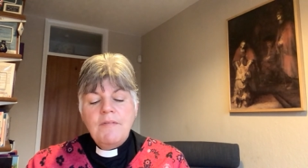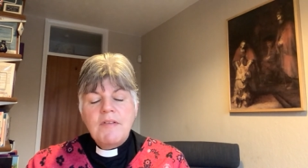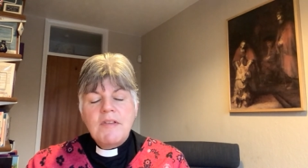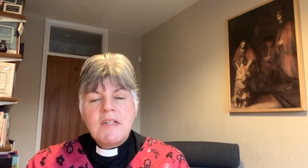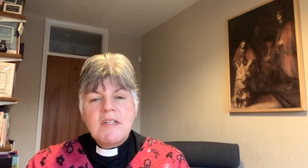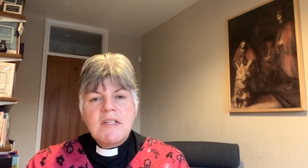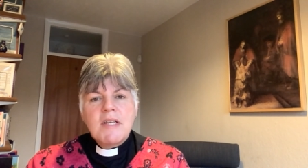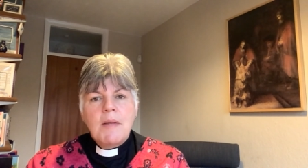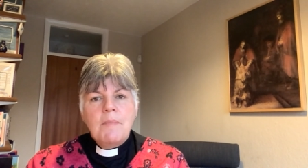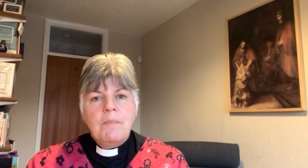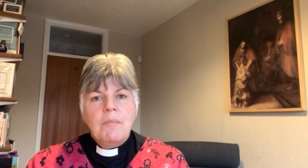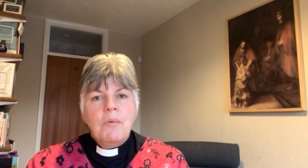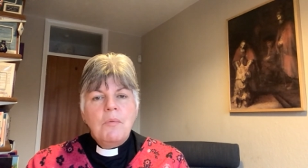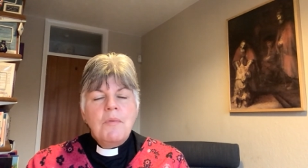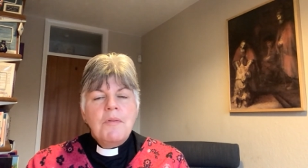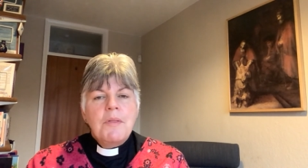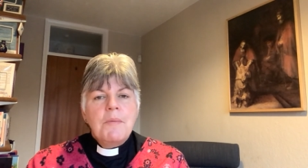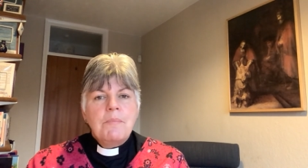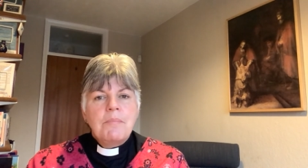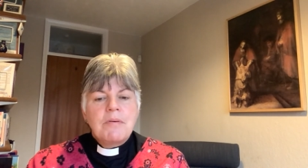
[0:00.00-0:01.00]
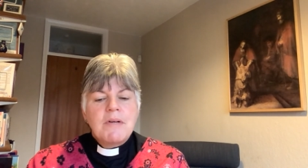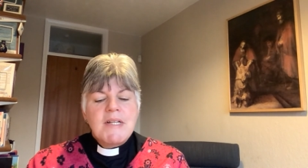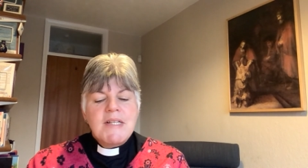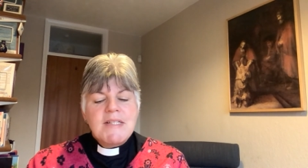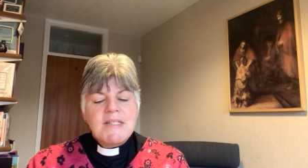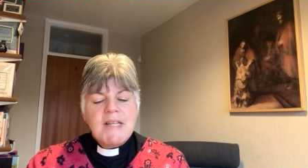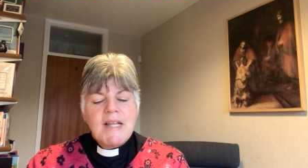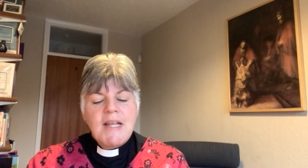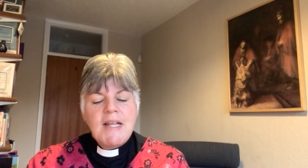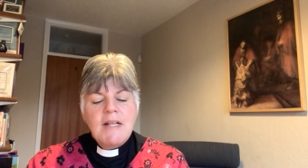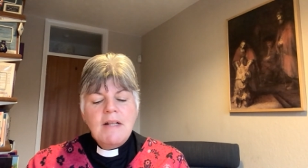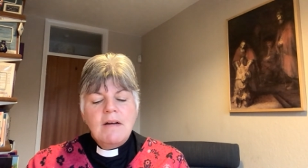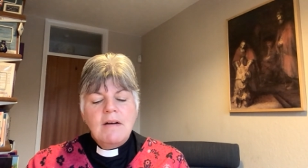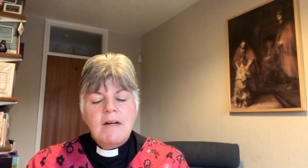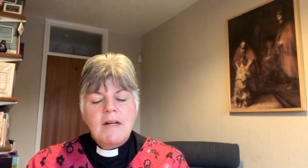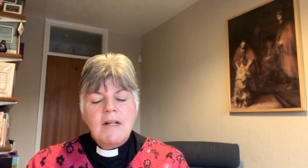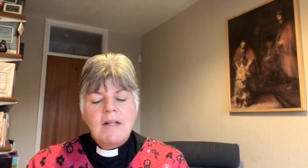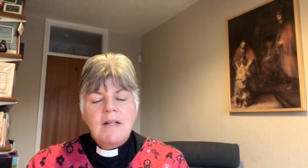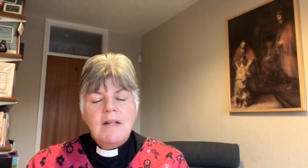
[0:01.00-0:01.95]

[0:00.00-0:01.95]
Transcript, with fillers: in the temple with the priest Eli.